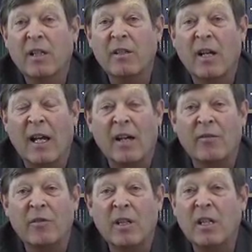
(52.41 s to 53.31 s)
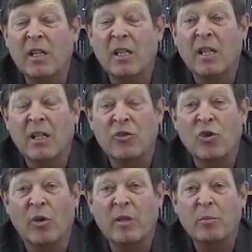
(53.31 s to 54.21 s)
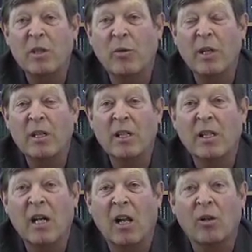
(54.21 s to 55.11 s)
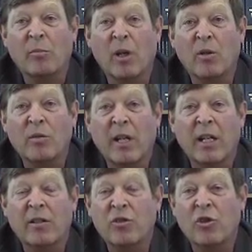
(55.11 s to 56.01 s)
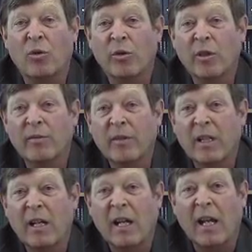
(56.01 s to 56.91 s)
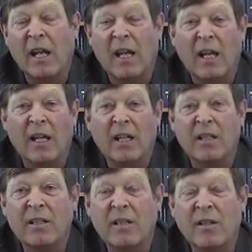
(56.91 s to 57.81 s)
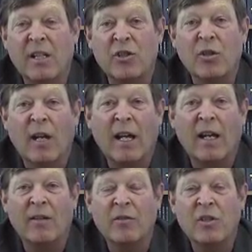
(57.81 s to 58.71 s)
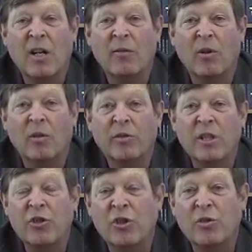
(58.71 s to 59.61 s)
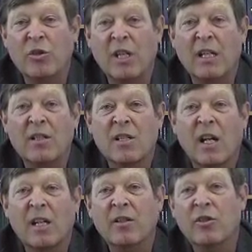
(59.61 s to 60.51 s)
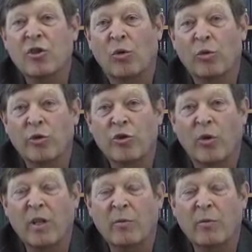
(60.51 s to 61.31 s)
You have the joint between the collarbone and the shoulder, and then you have several tissues inside the shoulder joint